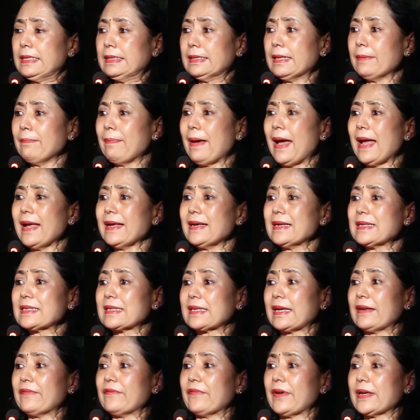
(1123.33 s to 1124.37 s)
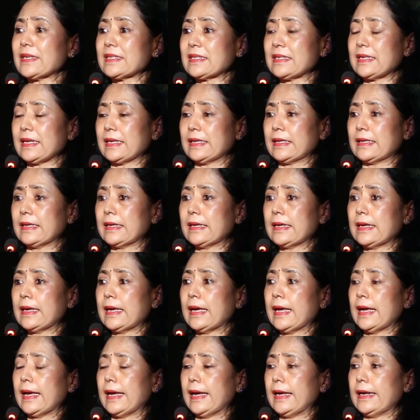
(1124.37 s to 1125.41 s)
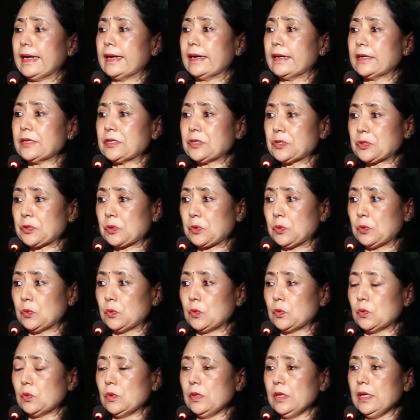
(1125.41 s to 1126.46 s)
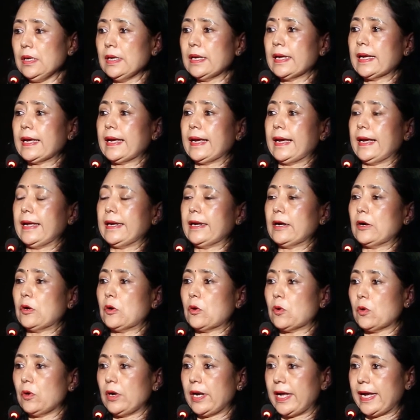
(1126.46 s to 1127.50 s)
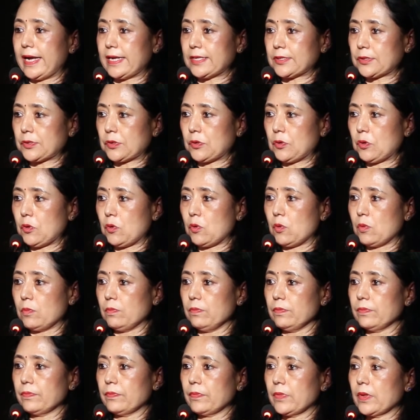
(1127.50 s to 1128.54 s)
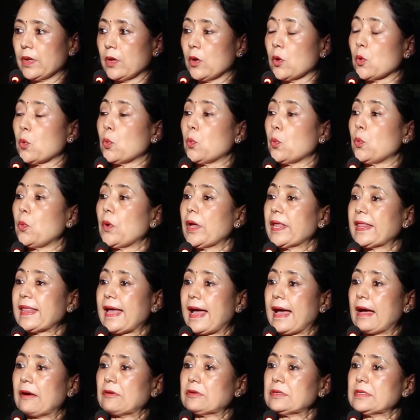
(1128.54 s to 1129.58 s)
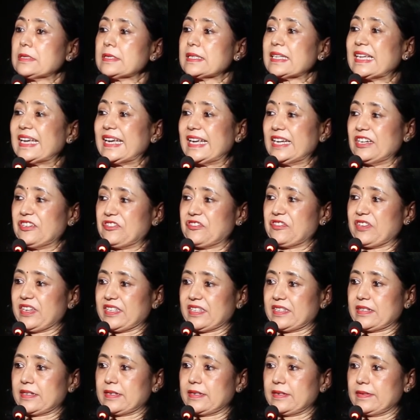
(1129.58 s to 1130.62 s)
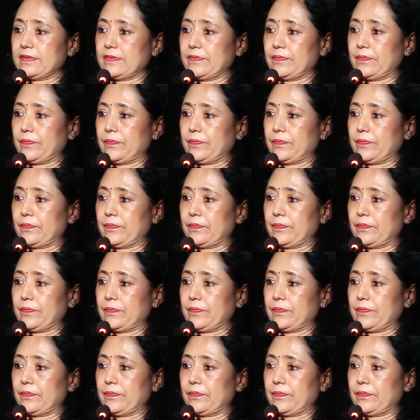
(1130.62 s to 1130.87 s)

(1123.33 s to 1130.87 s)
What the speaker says: the bank is investing in a school, in an old age home, without interest.